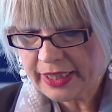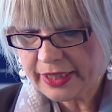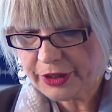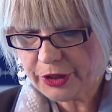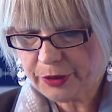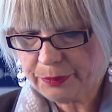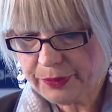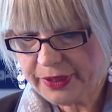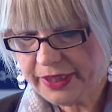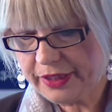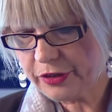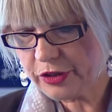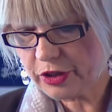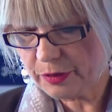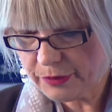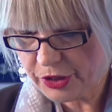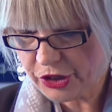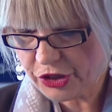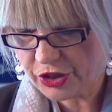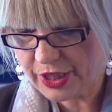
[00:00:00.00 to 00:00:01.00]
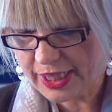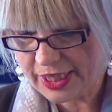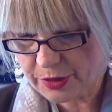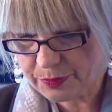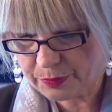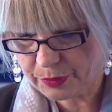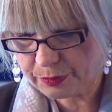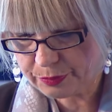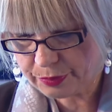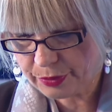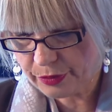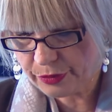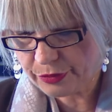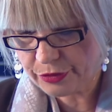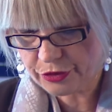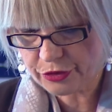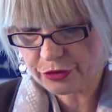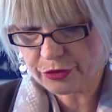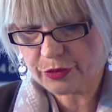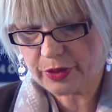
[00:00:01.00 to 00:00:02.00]
the European Commission has
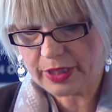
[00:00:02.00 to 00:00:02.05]
proposed to